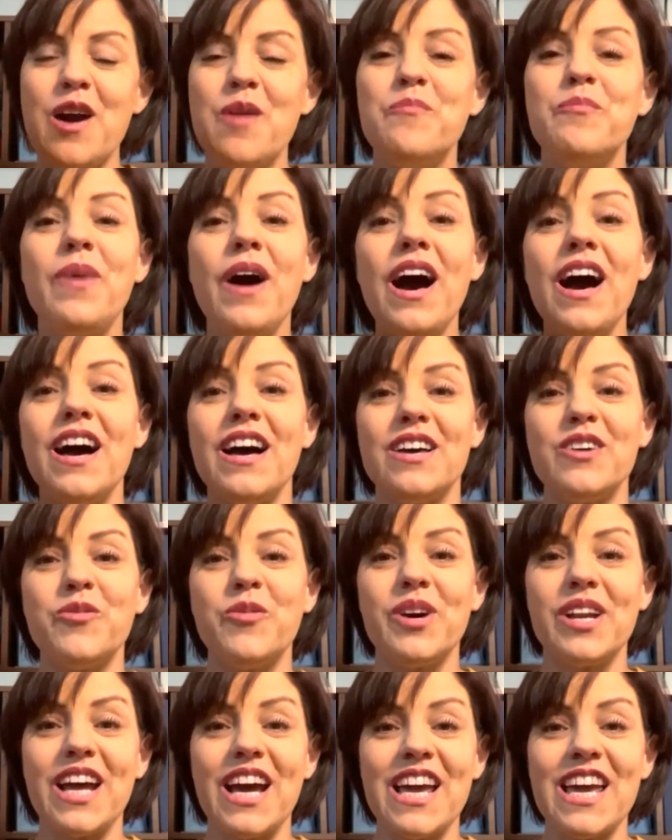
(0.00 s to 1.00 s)
But
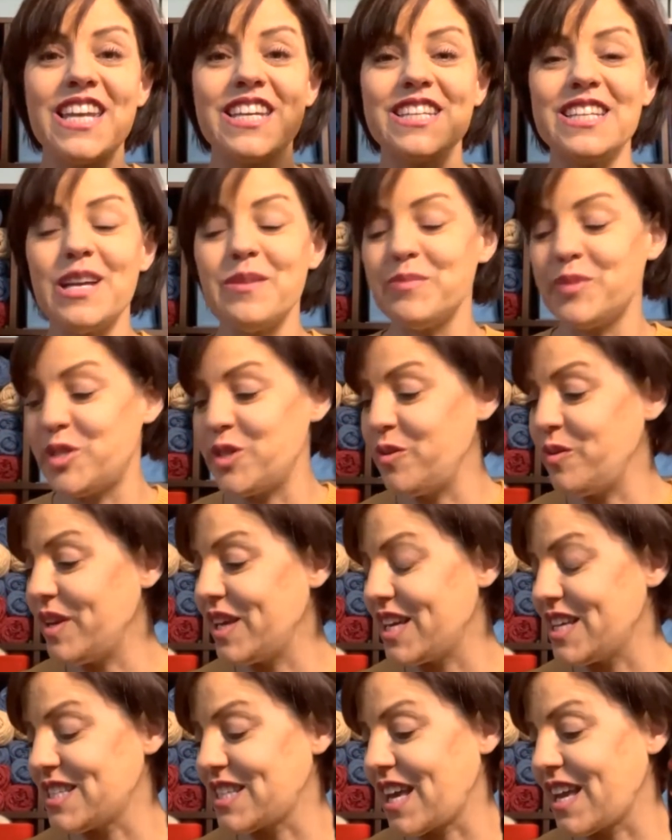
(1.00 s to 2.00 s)
what I ended up doing
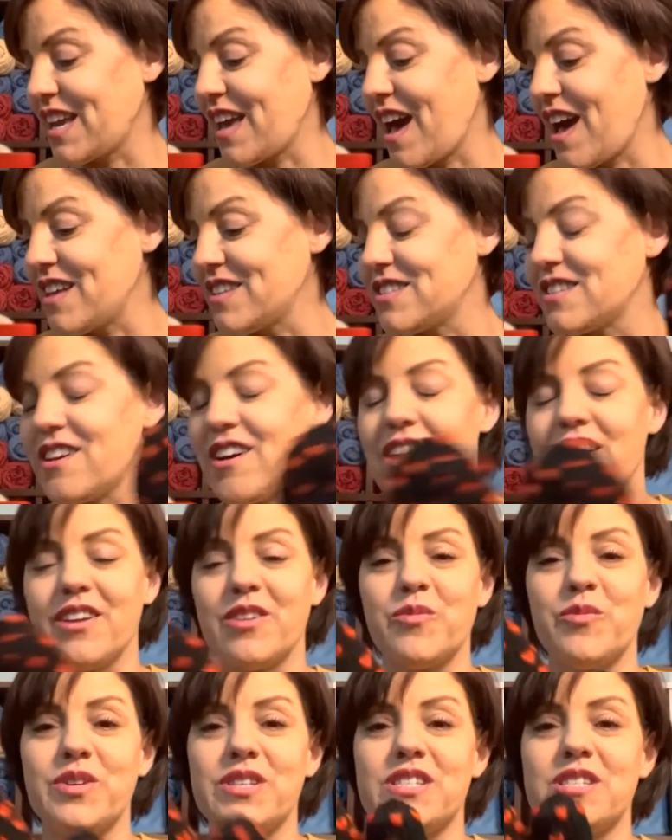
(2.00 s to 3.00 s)
is I cast on
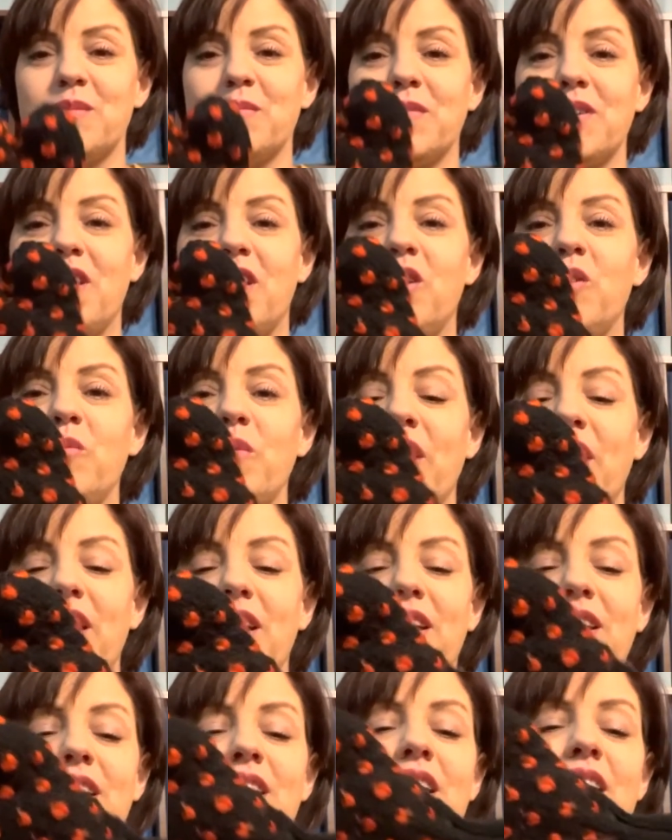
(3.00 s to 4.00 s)
with some
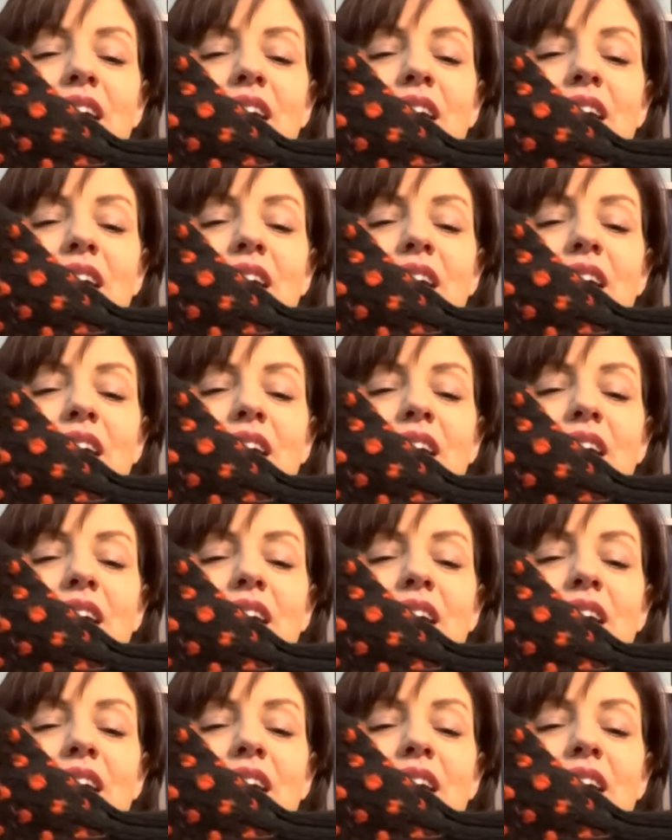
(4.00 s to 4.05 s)
Galway